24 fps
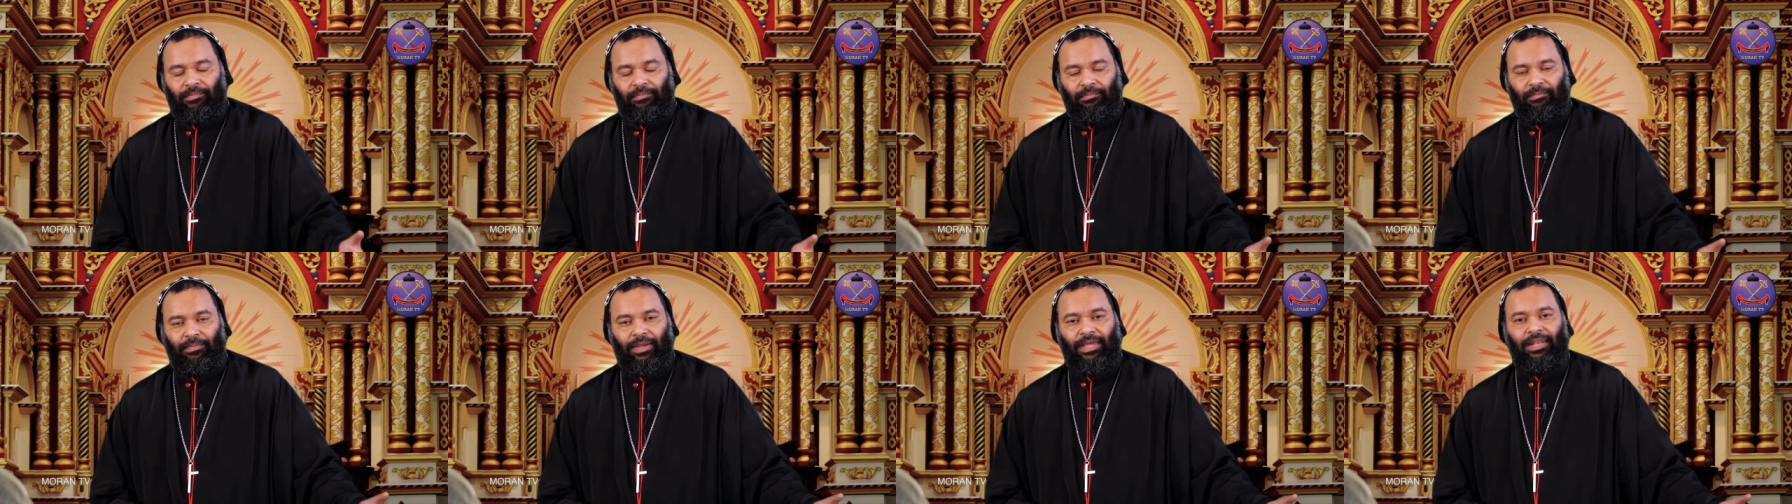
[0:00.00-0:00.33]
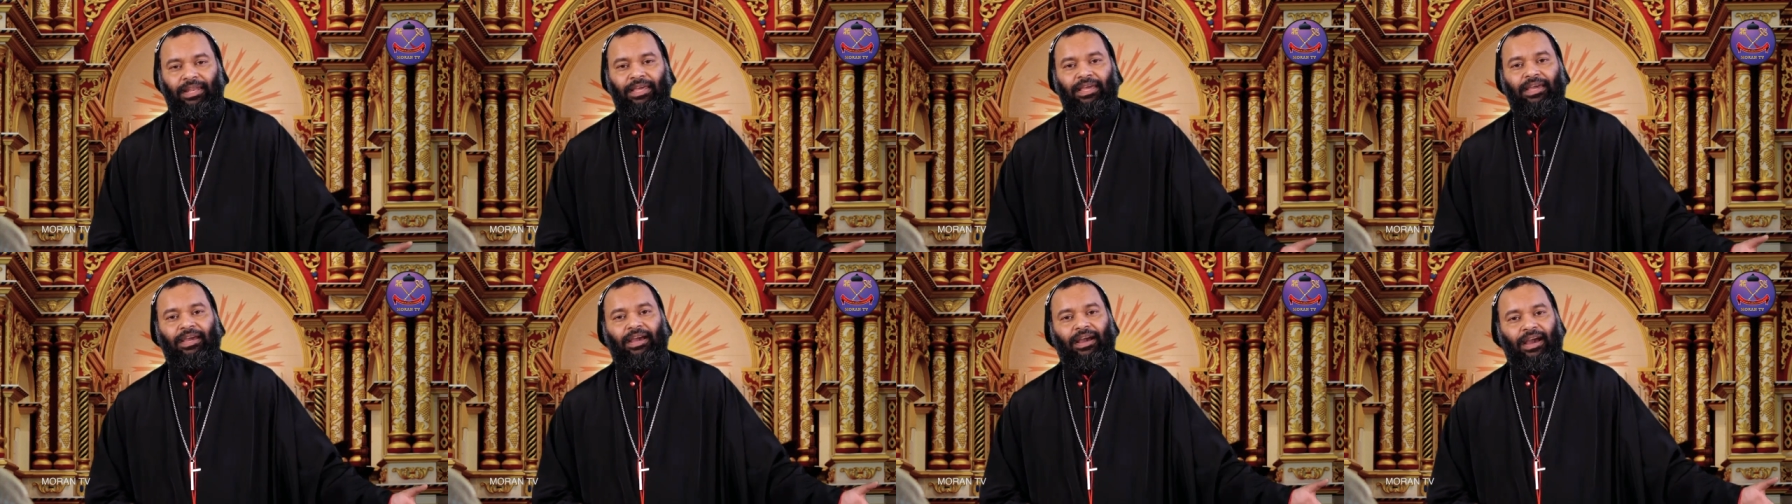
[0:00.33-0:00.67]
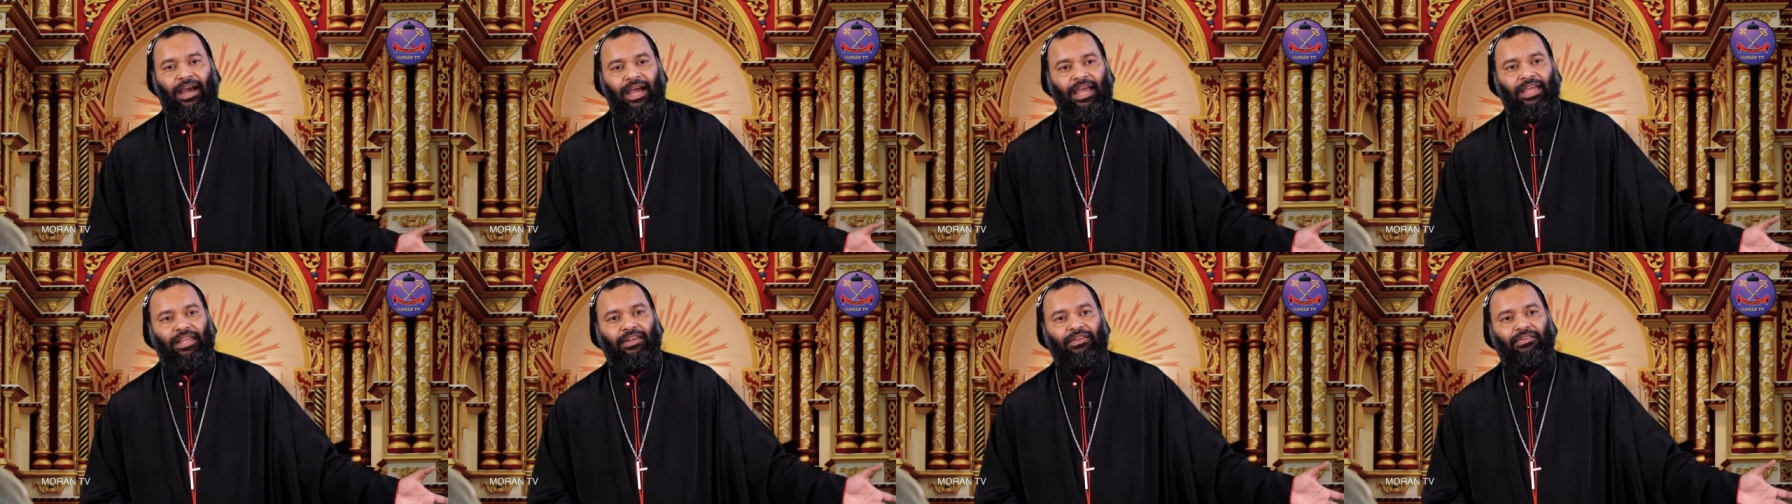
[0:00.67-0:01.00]
many
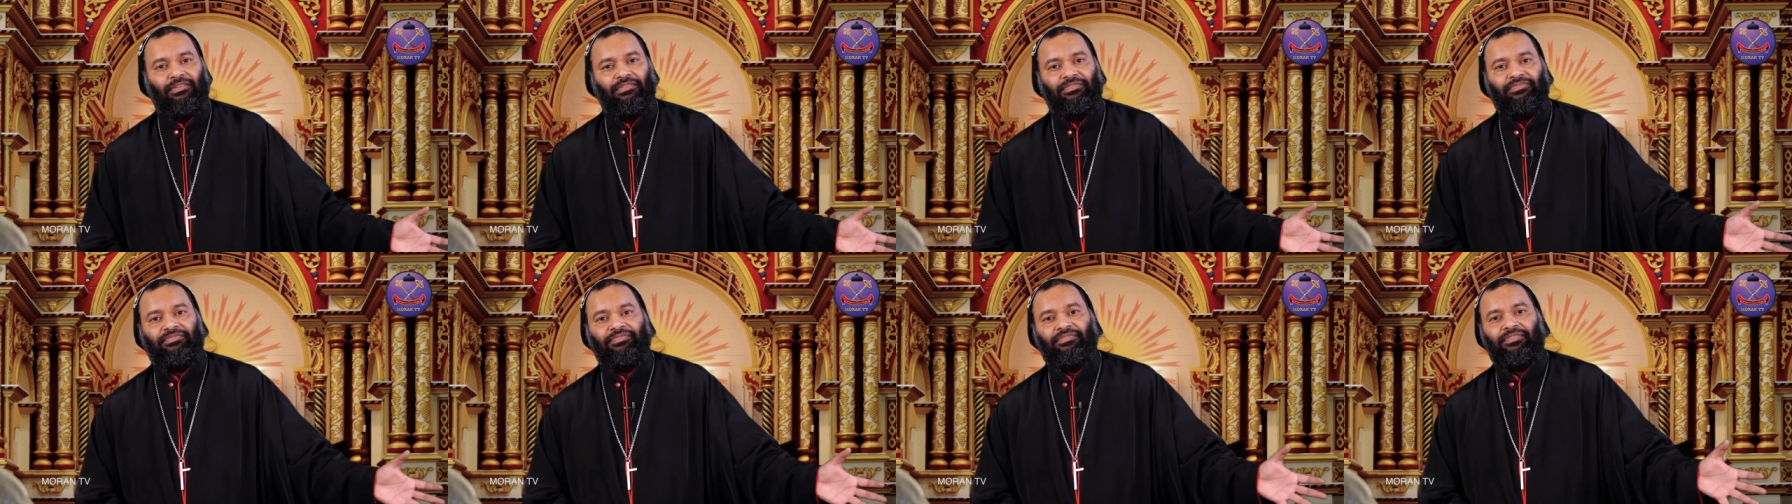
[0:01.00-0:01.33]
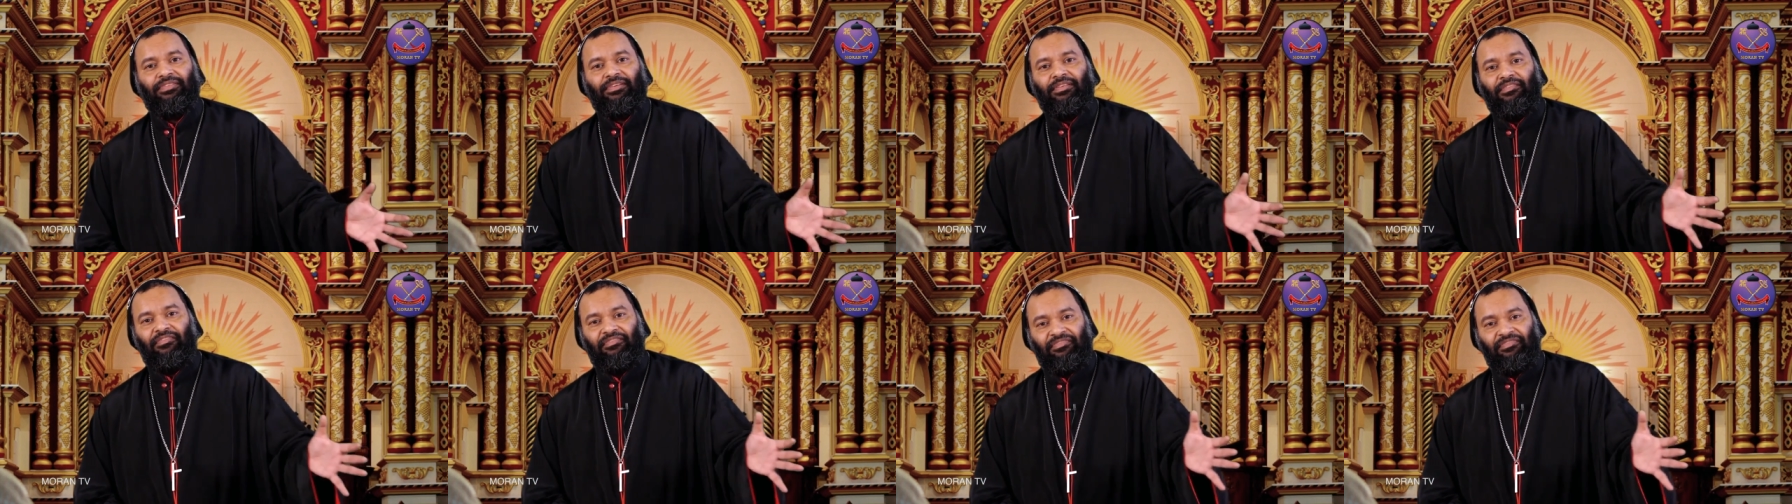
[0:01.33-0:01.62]
kind of